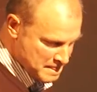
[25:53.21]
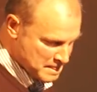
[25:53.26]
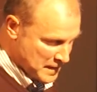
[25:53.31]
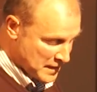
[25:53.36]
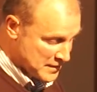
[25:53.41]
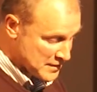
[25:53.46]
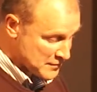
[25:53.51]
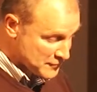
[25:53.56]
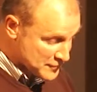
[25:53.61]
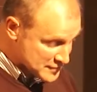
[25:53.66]

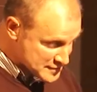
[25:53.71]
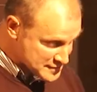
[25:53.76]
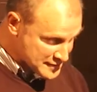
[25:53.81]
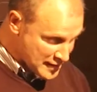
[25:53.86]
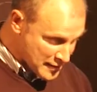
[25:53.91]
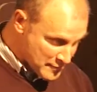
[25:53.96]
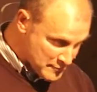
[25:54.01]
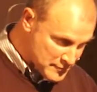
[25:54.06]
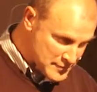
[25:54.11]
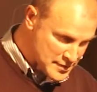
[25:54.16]
I think for
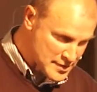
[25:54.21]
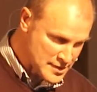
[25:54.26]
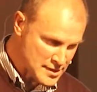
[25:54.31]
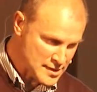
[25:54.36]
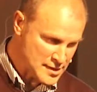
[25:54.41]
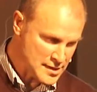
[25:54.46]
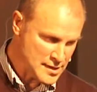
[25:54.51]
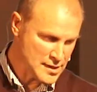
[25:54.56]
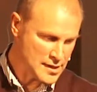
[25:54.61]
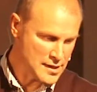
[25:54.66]
some,
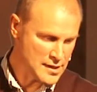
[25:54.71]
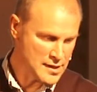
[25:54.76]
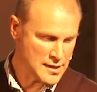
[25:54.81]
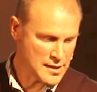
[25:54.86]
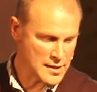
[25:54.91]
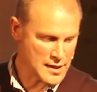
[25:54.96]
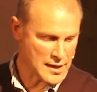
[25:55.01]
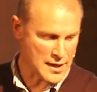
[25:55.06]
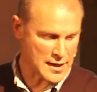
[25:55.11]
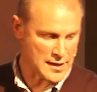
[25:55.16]

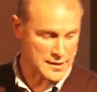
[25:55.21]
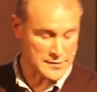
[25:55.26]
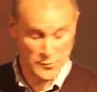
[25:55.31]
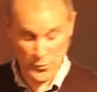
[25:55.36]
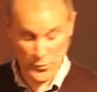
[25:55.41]
and